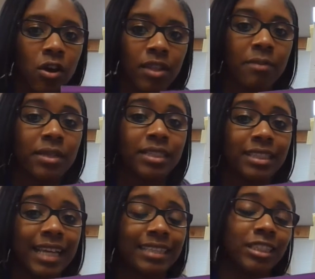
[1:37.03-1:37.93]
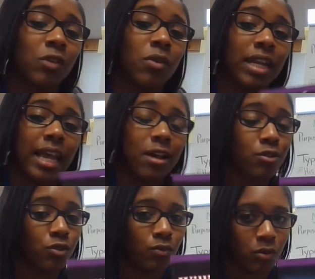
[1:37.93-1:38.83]
all that means is that someone
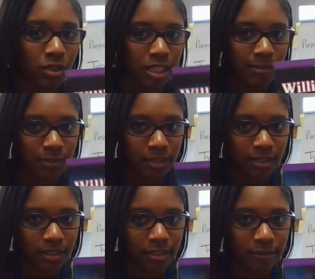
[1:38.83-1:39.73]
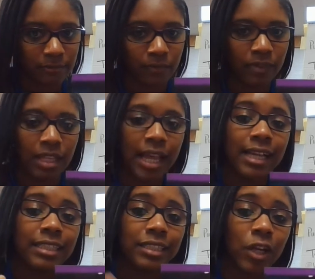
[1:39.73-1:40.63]
else wrote this book.
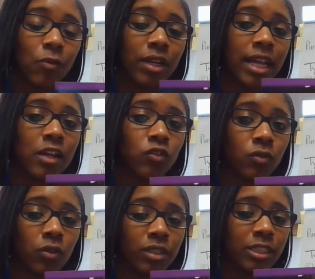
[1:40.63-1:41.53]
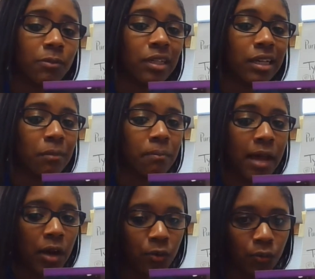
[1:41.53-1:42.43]
Someone else wrote this book
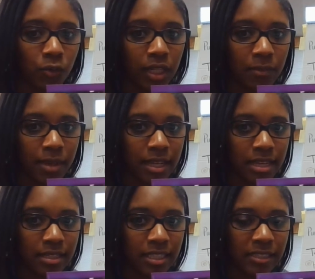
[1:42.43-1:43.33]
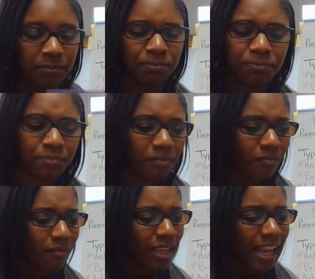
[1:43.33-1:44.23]
about Willie Mays.
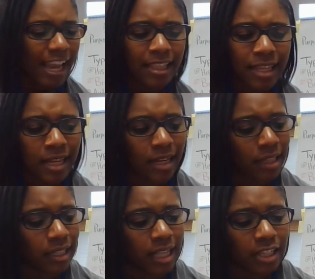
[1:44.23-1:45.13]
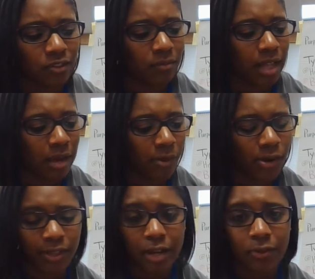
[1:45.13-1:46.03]
And then in the classroom
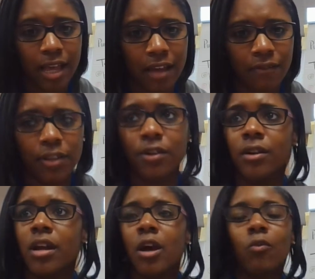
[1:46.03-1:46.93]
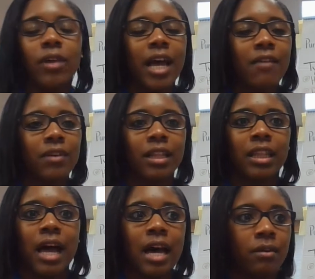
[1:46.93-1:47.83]
library that we have here, we have a
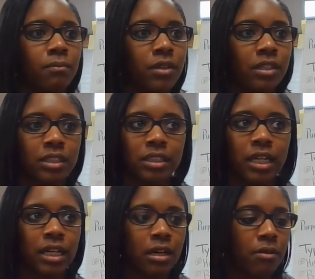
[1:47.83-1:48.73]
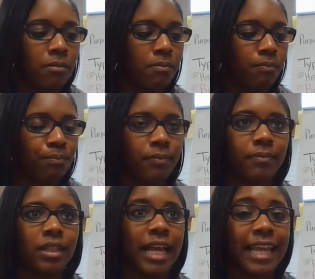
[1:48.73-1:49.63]
lot of books
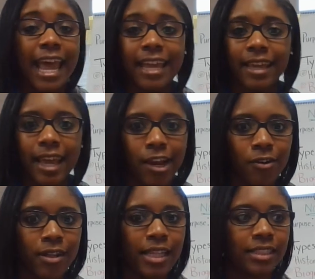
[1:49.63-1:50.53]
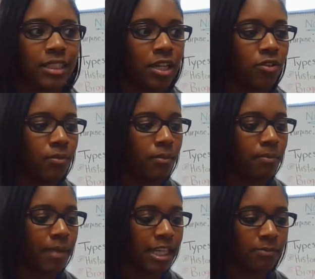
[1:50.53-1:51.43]
like Hank Aaron, that's another
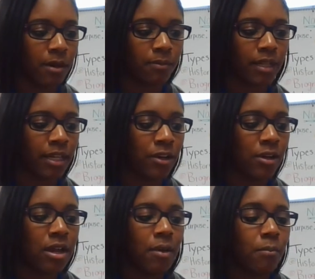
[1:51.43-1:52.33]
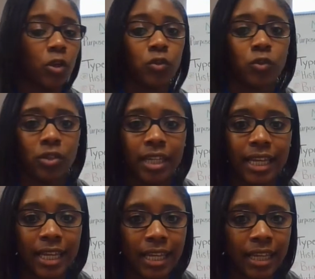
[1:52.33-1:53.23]
baseball player, Martin Luther
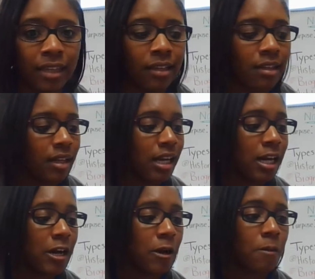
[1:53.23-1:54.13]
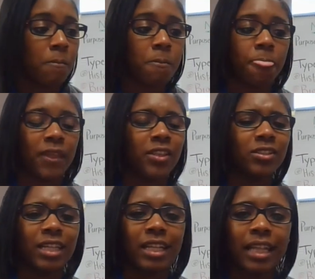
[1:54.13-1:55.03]
King.
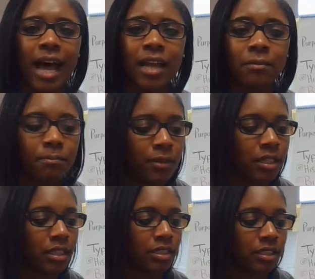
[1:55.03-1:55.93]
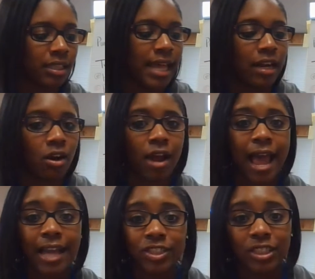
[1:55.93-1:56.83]
There's a lot of books that are
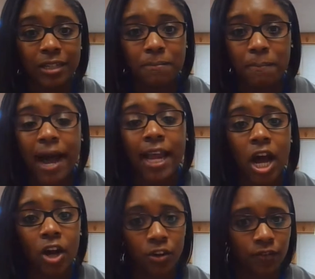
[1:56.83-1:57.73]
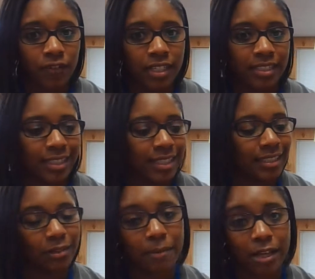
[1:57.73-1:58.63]
actually biographies, and
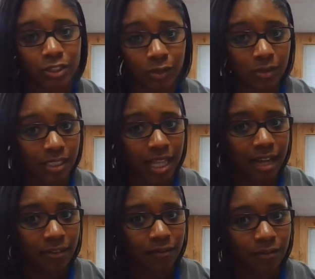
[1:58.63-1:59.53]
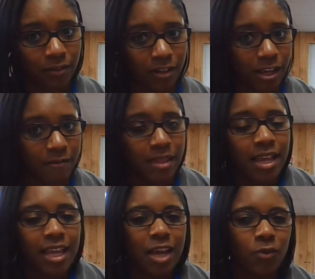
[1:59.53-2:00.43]
it's about someone's life. Okay,
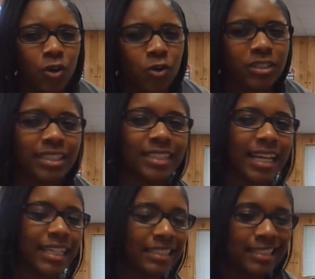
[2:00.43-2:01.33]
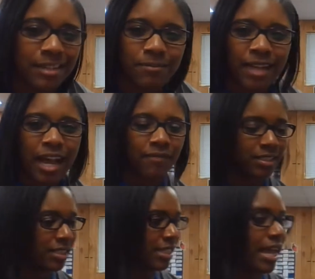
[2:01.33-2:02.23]
and we're going to take a deep dive
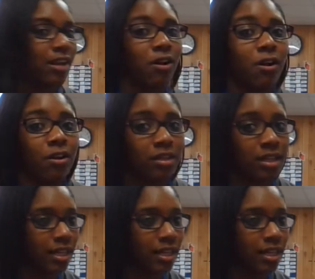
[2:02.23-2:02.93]
into that on